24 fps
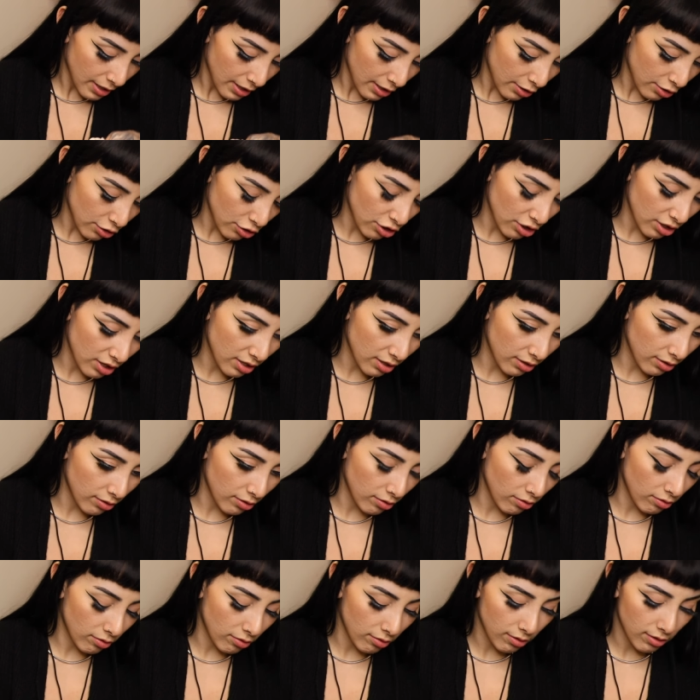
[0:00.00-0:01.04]
It's just a
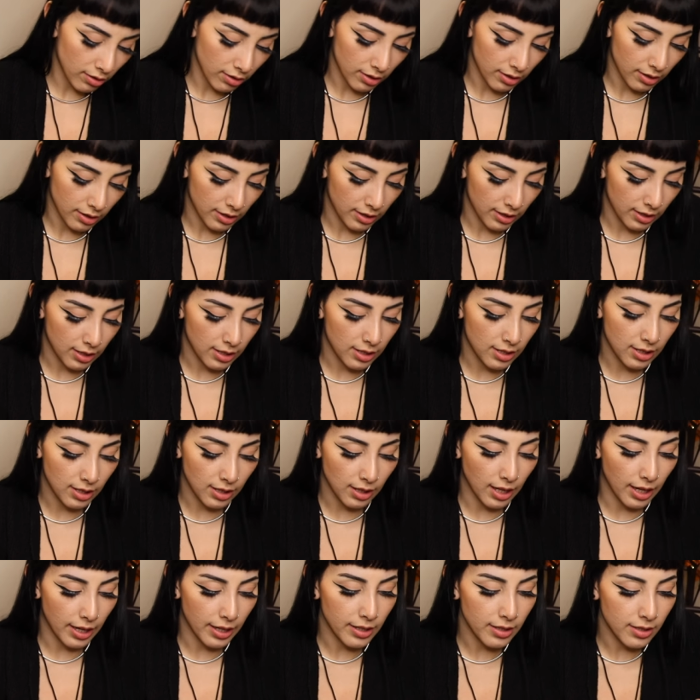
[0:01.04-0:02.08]
little
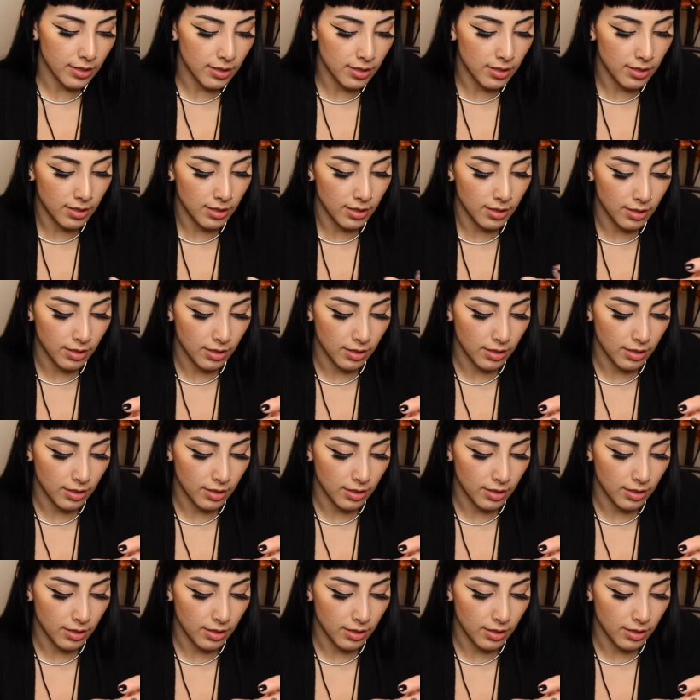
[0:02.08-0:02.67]
slice.